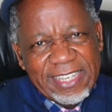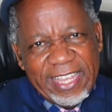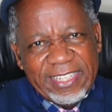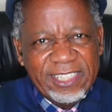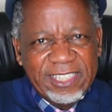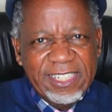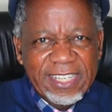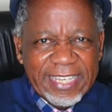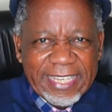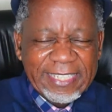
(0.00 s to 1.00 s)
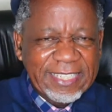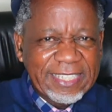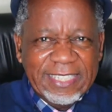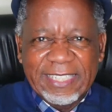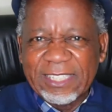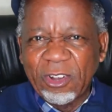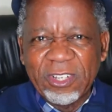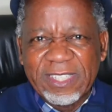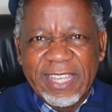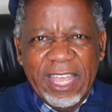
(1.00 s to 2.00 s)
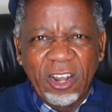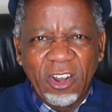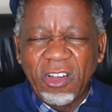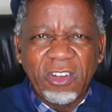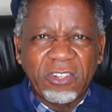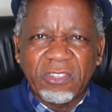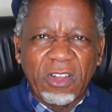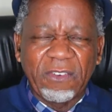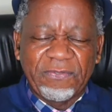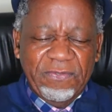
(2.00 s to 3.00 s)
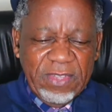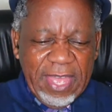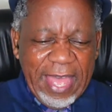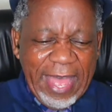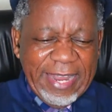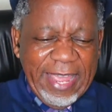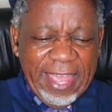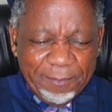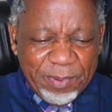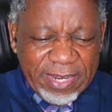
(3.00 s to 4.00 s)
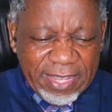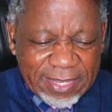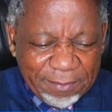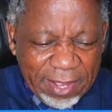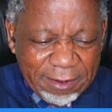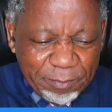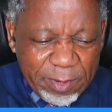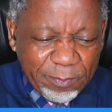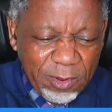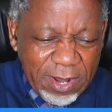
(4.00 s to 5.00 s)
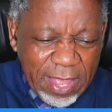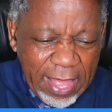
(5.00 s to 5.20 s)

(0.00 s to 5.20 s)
is causing a lot of unhappiness among people.